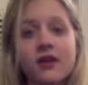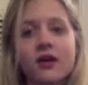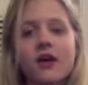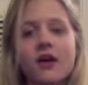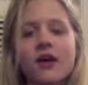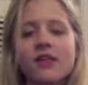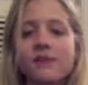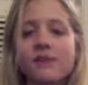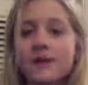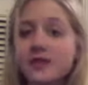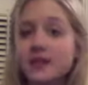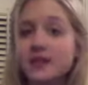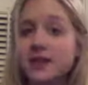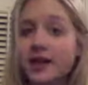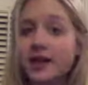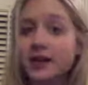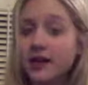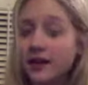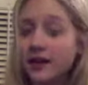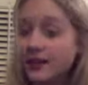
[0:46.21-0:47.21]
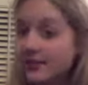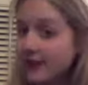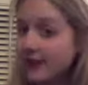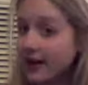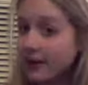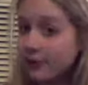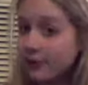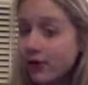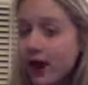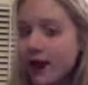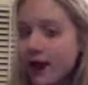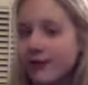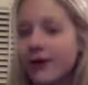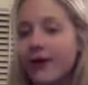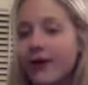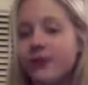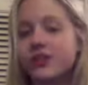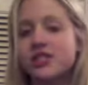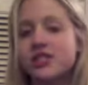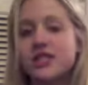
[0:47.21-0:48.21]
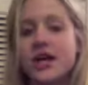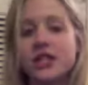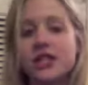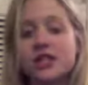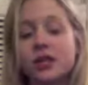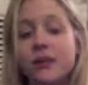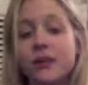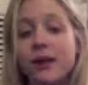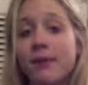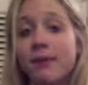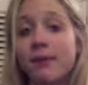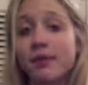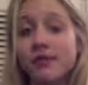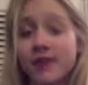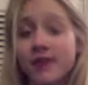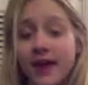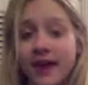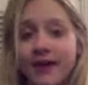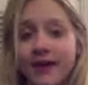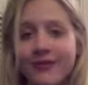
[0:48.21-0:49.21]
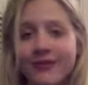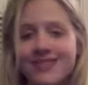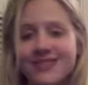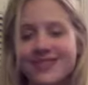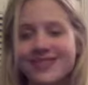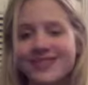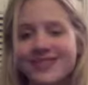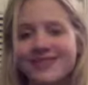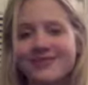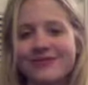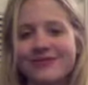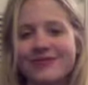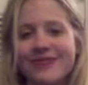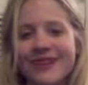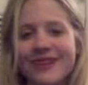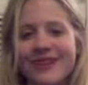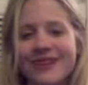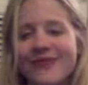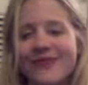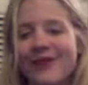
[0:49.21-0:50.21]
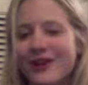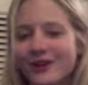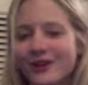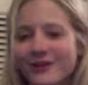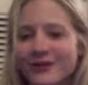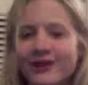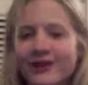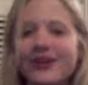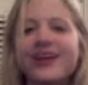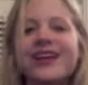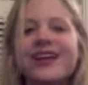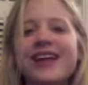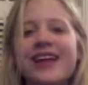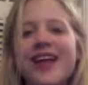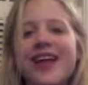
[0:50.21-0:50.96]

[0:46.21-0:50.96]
especially on Kids Night on Broadway, which is actually my birthday, which is really wonderful.